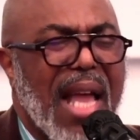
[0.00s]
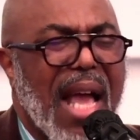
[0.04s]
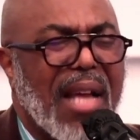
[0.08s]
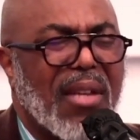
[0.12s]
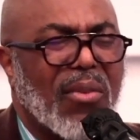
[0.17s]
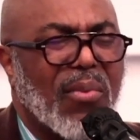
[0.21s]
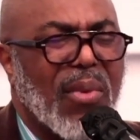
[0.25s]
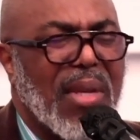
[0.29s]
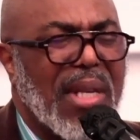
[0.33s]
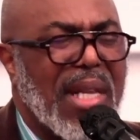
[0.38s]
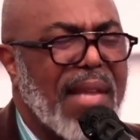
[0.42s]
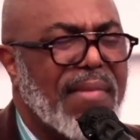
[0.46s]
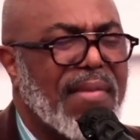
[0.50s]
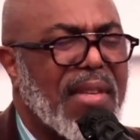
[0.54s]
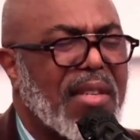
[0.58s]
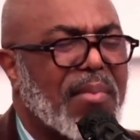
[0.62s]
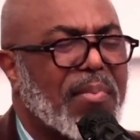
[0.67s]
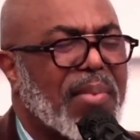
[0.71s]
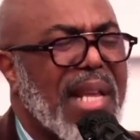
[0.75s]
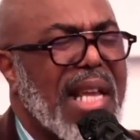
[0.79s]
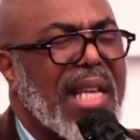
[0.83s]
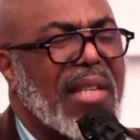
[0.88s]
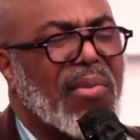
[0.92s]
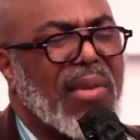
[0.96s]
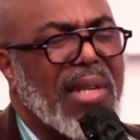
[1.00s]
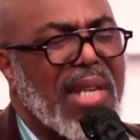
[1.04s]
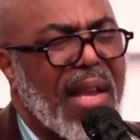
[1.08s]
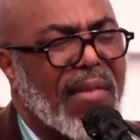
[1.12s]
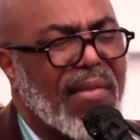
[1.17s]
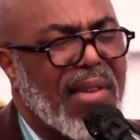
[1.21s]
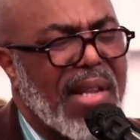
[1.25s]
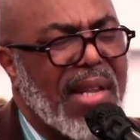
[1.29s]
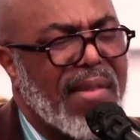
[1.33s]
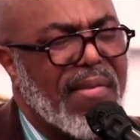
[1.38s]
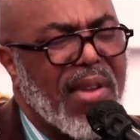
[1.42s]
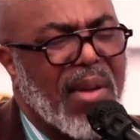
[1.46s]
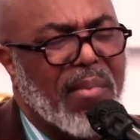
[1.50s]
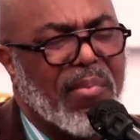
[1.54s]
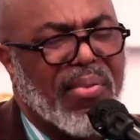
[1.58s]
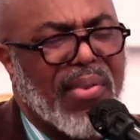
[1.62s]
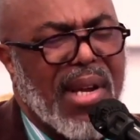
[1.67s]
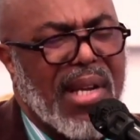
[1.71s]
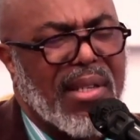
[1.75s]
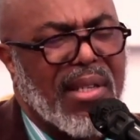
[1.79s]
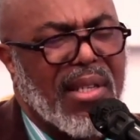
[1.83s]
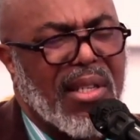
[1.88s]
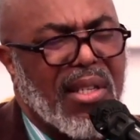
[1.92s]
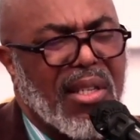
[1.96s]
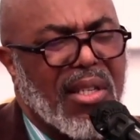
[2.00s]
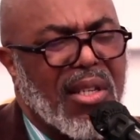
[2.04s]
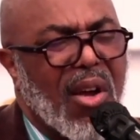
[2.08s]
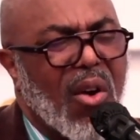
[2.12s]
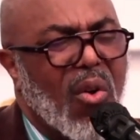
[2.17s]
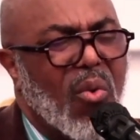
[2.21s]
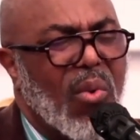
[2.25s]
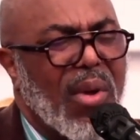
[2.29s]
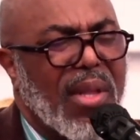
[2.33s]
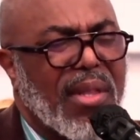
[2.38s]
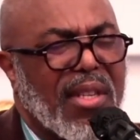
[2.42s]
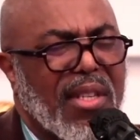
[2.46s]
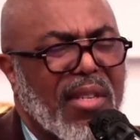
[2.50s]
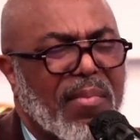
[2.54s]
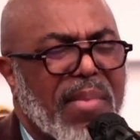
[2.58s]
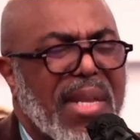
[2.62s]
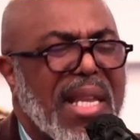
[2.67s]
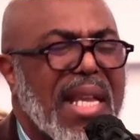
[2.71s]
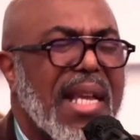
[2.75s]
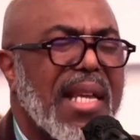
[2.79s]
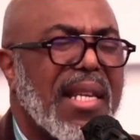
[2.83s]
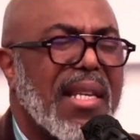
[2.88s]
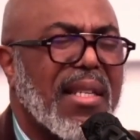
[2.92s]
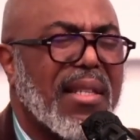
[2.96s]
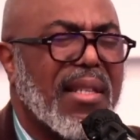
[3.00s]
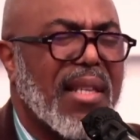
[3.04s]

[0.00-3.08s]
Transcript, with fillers: as we leave this place, we never leave your presence. Go with us, be in us,